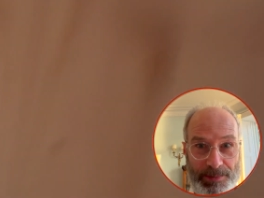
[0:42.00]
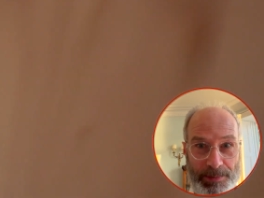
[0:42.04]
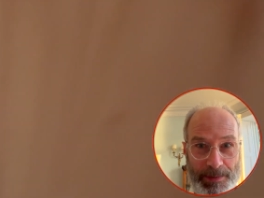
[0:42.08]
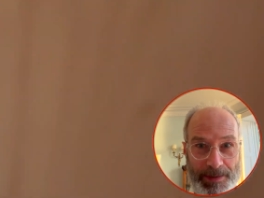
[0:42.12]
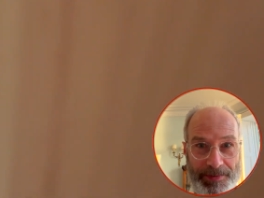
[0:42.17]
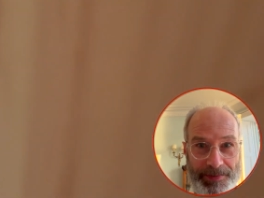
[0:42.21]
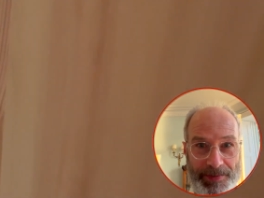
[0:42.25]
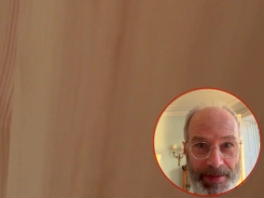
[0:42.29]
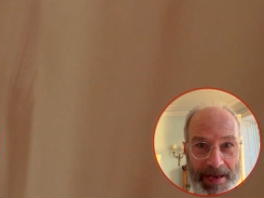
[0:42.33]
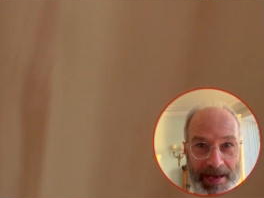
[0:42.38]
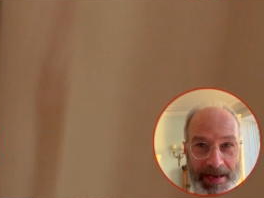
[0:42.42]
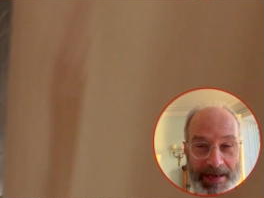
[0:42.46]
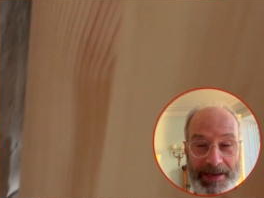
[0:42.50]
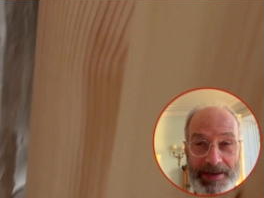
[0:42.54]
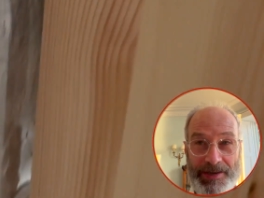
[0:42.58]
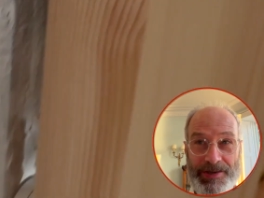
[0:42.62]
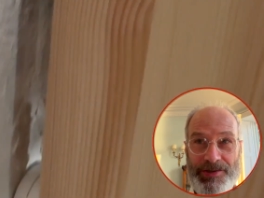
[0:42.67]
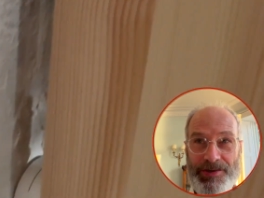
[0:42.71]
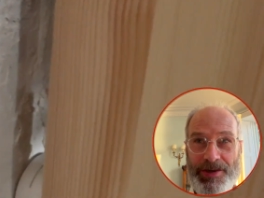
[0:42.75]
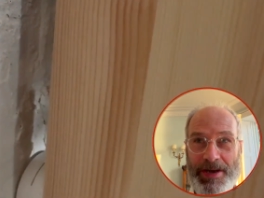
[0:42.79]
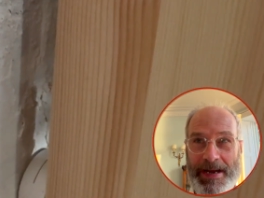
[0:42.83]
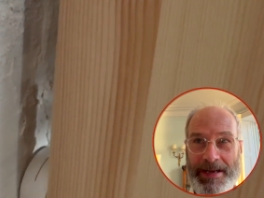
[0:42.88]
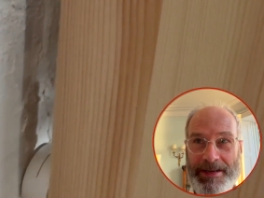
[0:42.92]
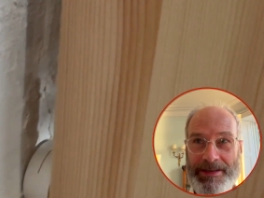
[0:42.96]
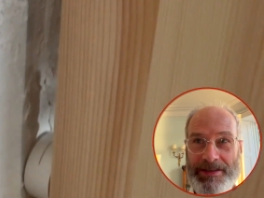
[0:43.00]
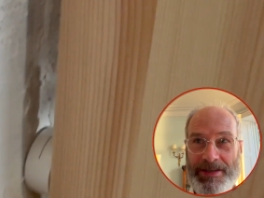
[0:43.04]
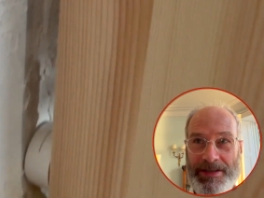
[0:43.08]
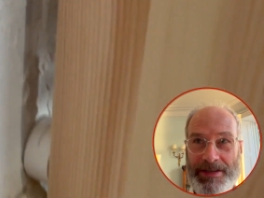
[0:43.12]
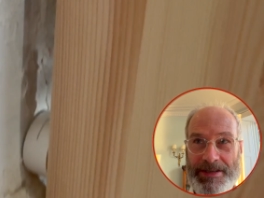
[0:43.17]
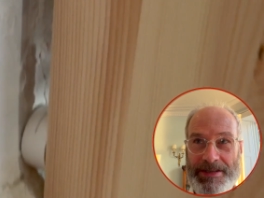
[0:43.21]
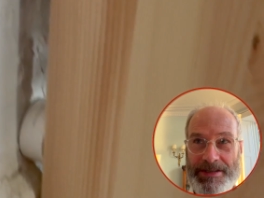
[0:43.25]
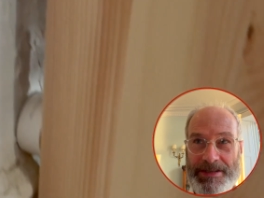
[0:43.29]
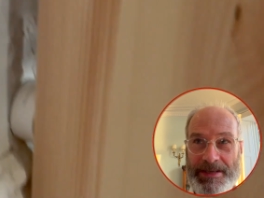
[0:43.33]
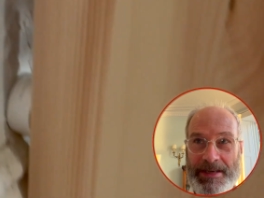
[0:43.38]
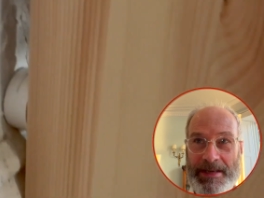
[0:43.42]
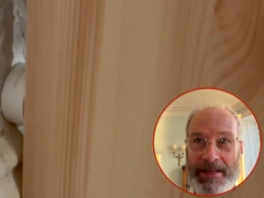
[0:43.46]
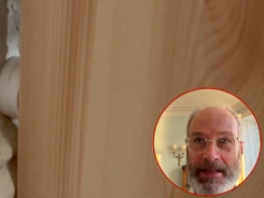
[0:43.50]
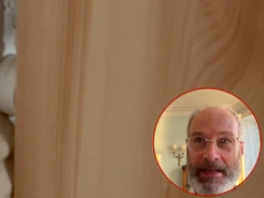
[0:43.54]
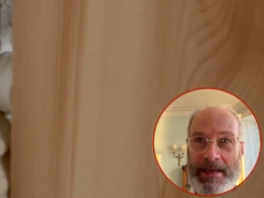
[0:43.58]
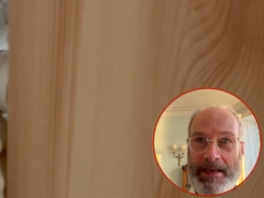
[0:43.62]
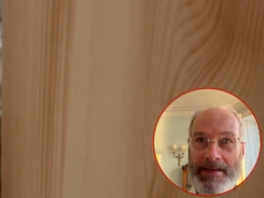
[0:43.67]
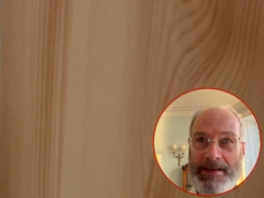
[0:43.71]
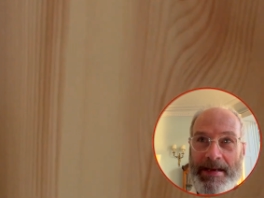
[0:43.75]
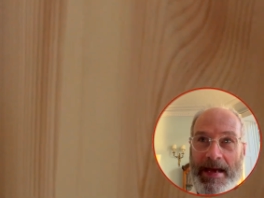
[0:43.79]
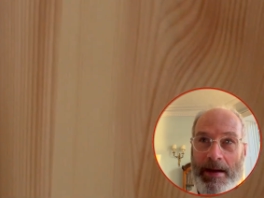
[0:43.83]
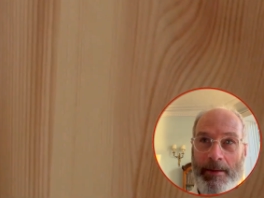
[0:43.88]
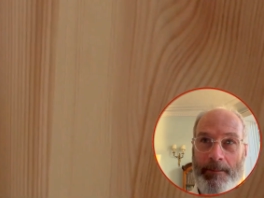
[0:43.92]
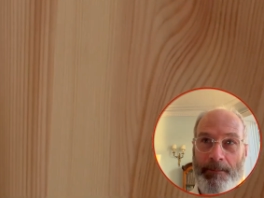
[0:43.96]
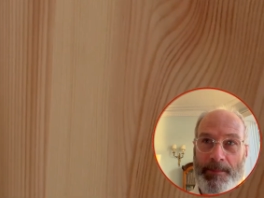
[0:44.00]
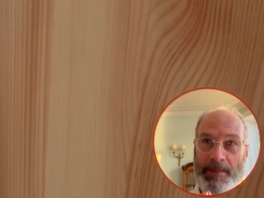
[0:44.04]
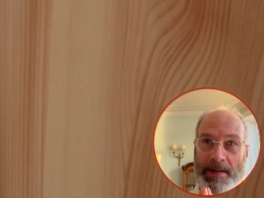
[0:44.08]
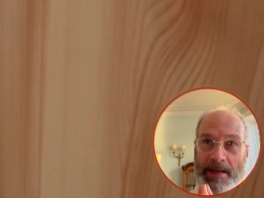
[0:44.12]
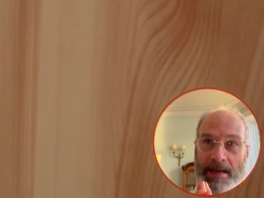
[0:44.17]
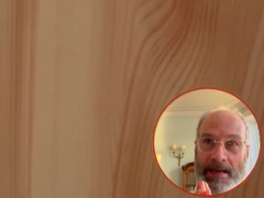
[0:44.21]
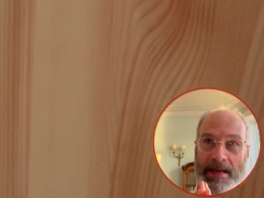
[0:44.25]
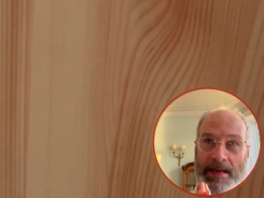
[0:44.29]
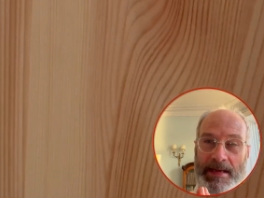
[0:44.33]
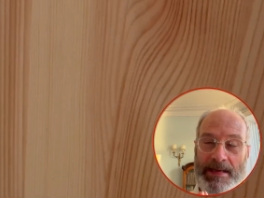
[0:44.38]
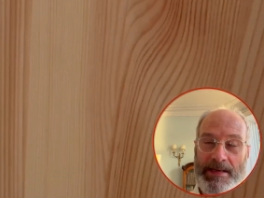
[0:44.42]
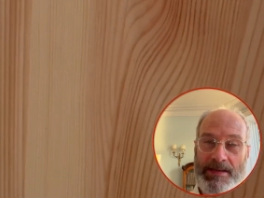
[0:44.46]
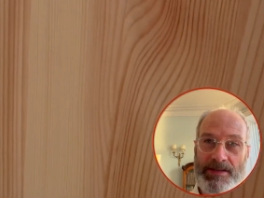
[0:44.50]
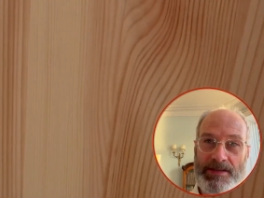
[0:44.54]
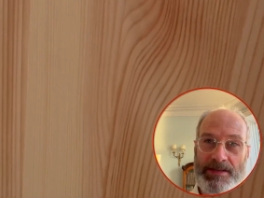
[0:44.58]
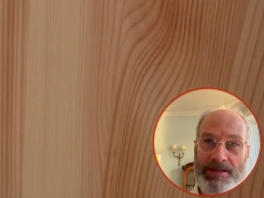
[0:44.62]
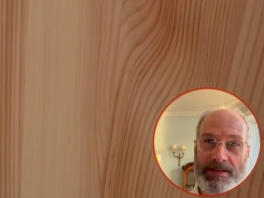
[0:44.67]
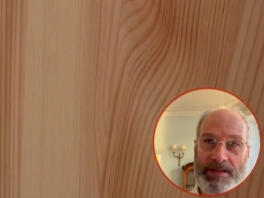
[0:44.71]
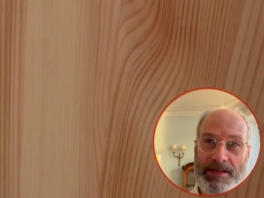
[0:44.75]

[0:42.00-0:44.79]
with their contractors. Now, here's